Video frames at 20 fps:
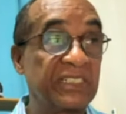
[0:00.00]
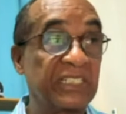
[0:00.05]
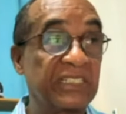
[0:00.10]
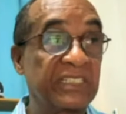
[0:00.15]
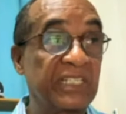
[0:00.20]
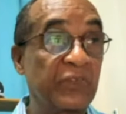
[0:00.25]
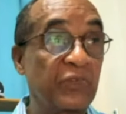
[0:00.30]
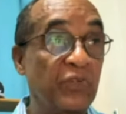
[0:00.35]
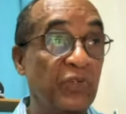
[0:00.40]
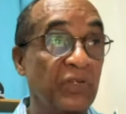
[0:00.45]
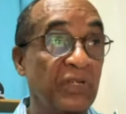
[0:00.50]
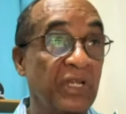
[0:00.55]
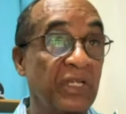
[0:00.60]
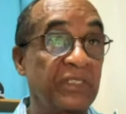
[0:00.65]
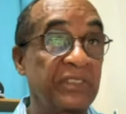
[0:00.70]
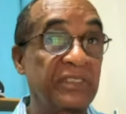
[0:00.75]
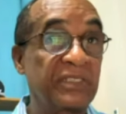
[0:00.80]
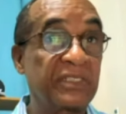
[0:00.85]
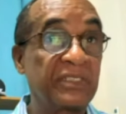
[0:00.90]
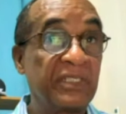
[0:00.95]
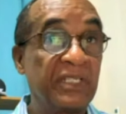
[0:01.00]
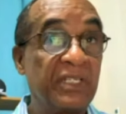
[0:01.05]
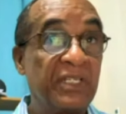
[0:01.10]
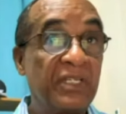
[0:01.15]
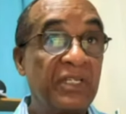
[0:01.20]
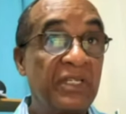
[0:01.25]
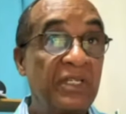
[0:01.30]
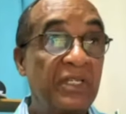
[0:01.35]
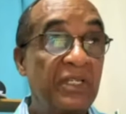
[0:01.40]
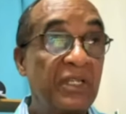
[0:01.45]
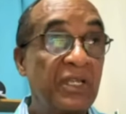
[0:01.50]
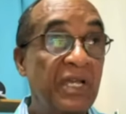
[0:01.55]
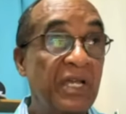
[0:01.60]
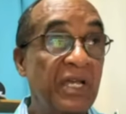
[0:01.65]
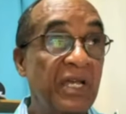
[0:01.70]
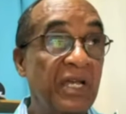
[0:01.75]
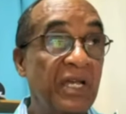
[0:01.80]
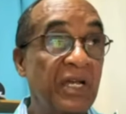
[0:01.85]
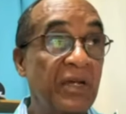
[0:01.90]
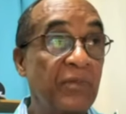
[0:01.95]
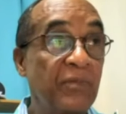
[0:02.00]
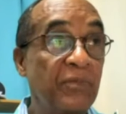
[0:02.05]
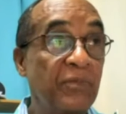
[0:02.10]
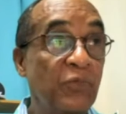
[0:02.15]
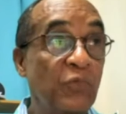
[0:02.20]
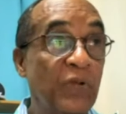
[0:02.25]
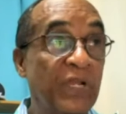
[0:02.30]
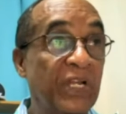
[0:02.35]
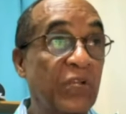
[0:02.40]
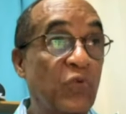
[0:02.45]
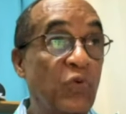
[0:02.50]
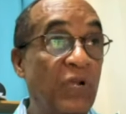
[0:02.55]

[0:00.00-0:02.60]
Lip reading: They said we were not well